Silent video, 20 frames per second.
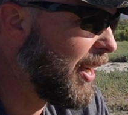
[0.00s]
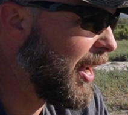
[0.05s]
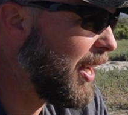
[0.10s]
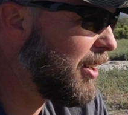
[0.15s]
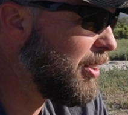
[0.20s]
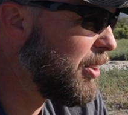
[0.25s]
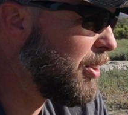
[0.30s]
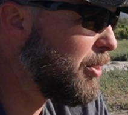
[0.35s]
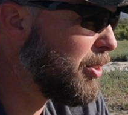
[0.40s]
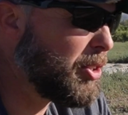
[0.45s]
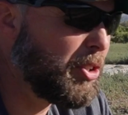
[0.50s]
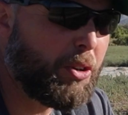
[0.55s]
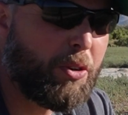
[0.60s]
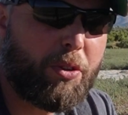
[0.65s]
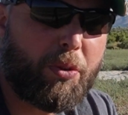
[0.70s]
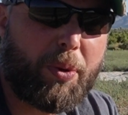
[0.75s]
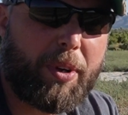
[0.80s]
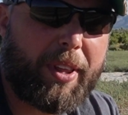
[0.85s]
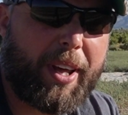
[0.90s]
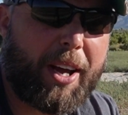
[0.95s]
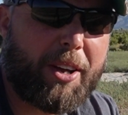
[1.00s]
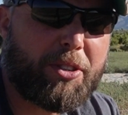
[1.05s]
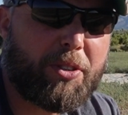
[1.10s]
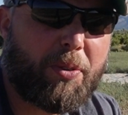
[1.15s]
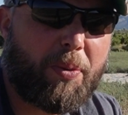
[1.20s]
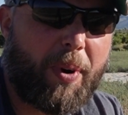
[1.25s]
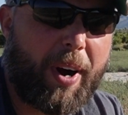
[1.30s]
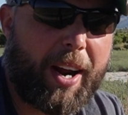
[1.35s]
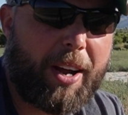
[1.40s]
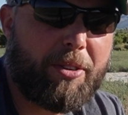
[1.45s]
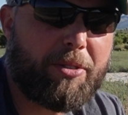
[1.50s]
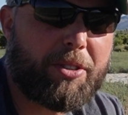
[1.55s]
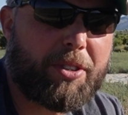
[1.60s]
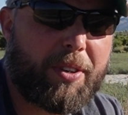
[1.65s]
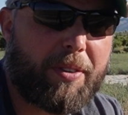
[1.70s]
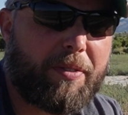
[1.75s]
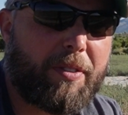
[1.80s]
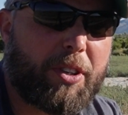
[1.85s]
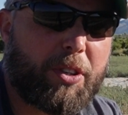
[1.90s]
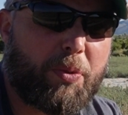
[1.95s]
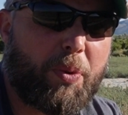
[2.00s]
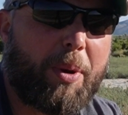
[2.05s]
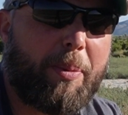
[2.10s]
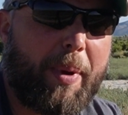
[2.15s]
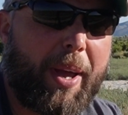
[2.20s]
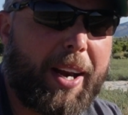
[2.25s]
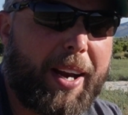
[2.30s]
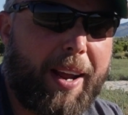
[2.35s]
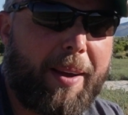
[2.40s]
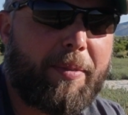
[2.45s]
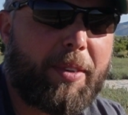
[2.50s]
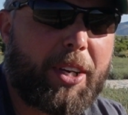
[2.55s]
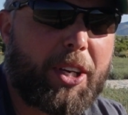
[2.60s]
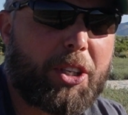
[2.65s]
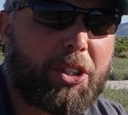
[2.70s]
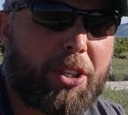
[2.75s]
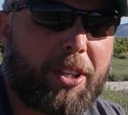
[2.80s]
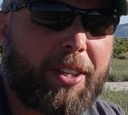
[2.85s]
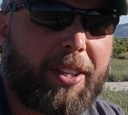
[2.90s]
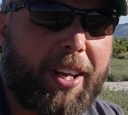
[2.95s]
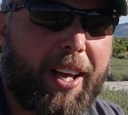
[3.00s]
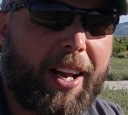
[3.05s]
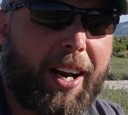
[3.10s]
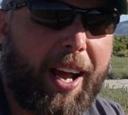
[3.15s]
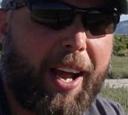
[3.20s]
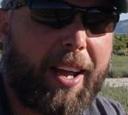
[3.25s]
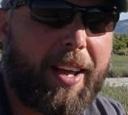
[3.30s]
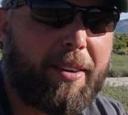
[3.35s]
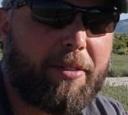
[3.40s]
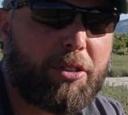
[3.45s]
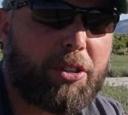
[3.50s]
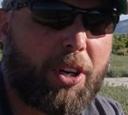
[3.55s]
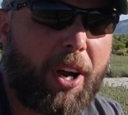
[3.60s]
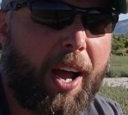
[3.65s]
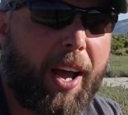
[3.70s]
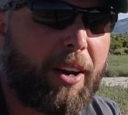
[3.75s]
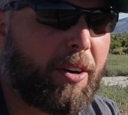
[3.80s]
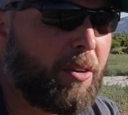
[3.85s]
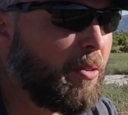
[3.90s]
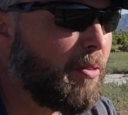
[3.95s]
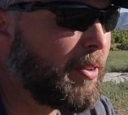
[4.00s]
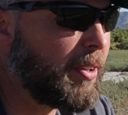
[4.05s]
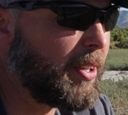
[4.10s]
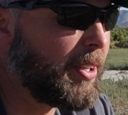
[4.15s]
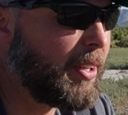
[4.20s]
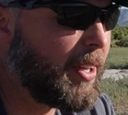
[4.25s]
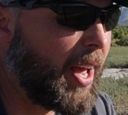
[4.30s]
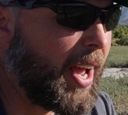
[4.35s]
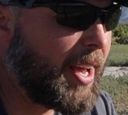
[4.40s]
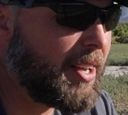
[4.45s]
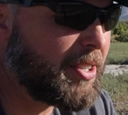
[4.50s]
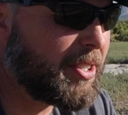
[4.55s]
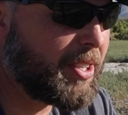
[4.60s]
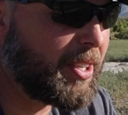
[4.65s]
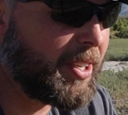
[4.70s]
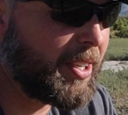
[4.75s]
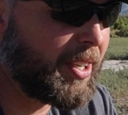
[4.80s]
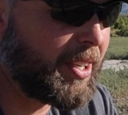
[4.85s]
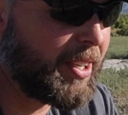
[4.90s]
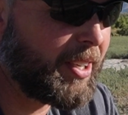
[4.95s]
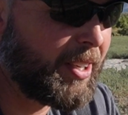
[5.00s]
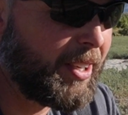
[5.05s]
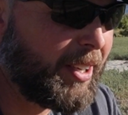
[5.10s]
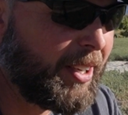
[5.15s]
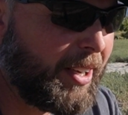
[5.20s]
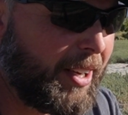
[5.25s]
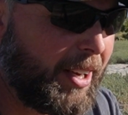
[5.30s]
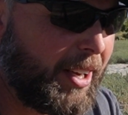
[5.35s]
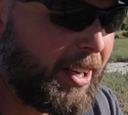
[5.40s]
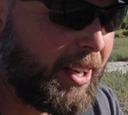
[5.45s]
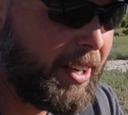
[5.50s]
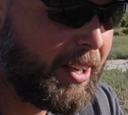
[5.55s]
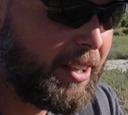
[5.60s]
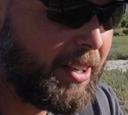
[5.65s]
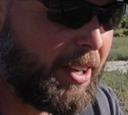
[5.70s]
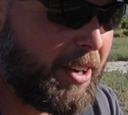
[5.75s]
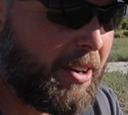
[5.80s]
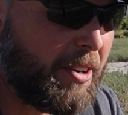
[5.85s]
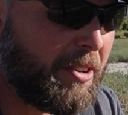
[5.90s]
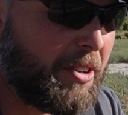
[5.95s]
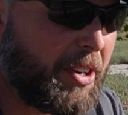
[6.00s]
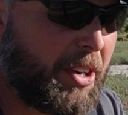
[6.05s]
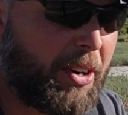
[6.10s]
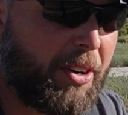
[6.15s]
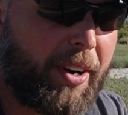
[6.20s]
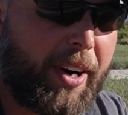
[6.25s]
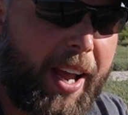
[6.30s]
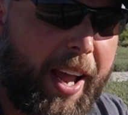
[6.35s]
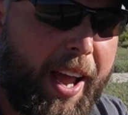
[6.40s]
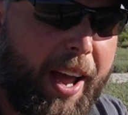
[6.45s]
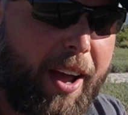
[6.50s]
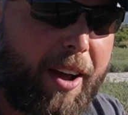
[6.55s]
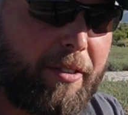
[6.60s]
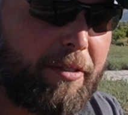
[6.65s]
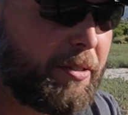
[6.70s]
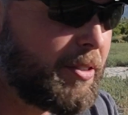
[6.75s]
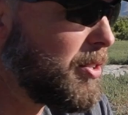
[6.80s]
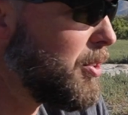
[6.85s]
I don't know, the 2,000-3,000 rounds of this reman ammunition that I have shot over the last year and a half.